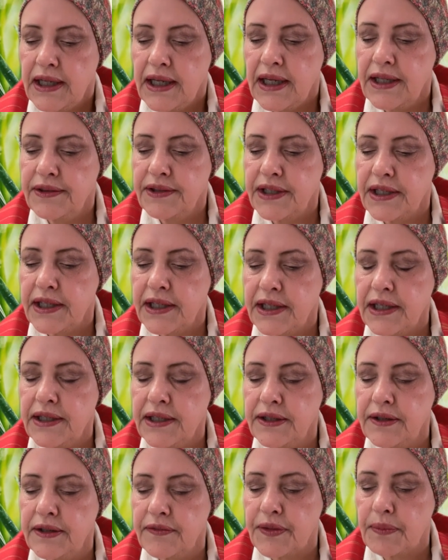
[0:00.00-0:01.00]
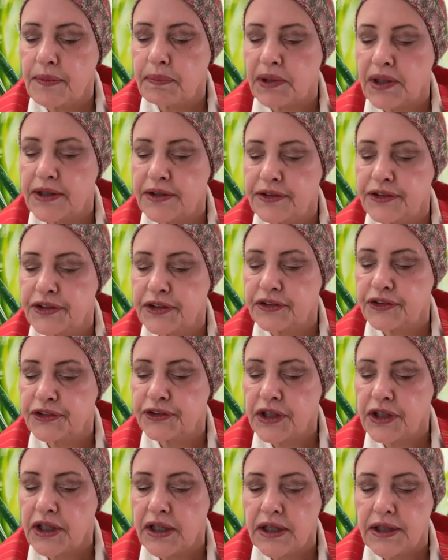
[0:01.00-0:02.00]
in the heat of the blazing
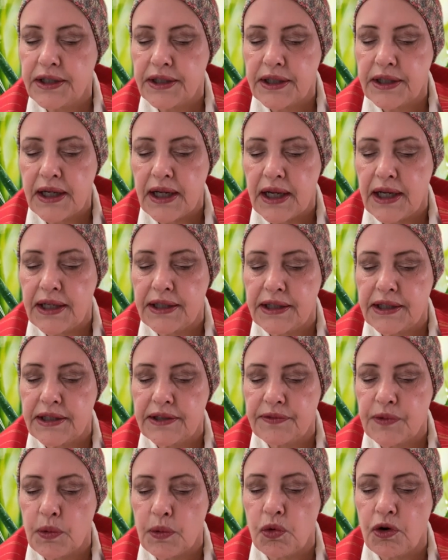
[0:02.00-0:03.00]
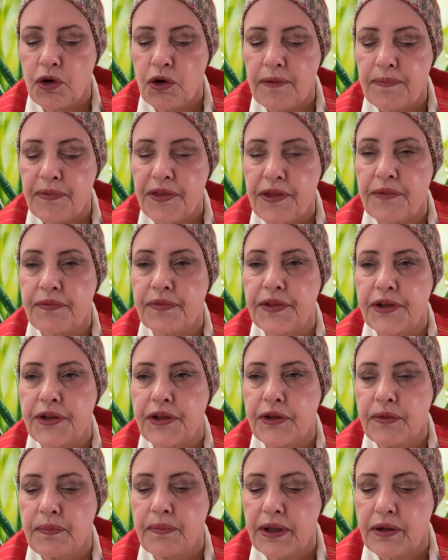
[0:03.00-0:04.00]
sun and in the warmth of the
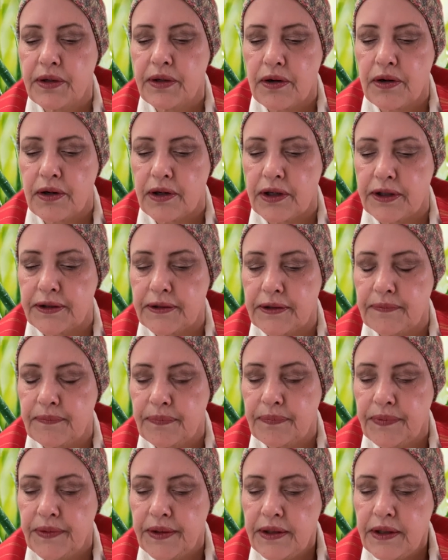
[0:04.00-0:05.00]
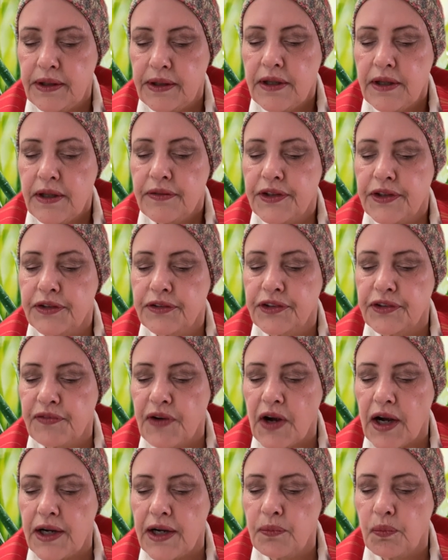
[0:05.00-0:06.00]
human heart. The
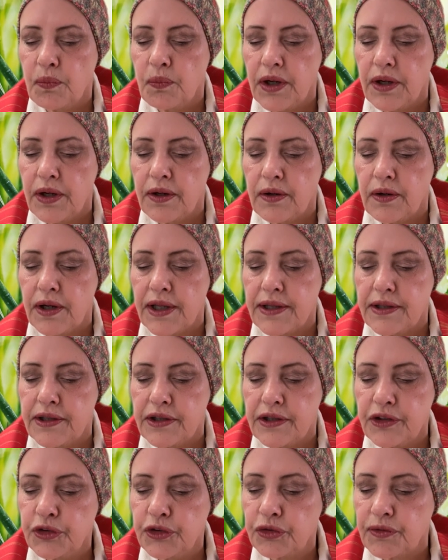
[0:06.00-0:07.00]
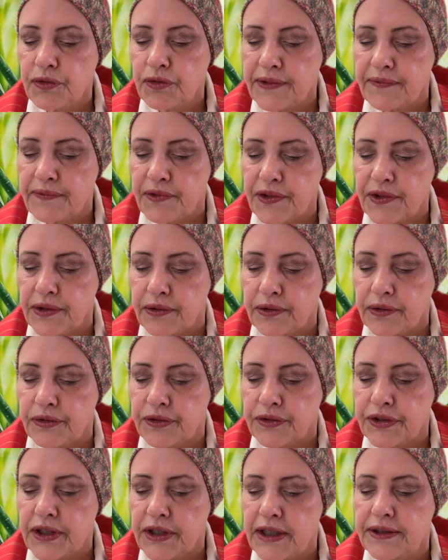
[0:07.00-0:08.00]
divine will is
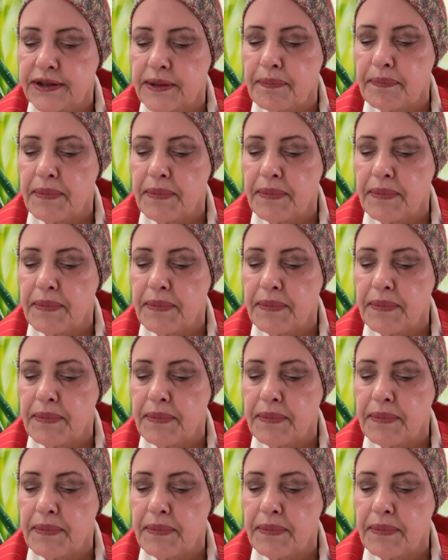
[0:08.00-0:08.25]
revealed in the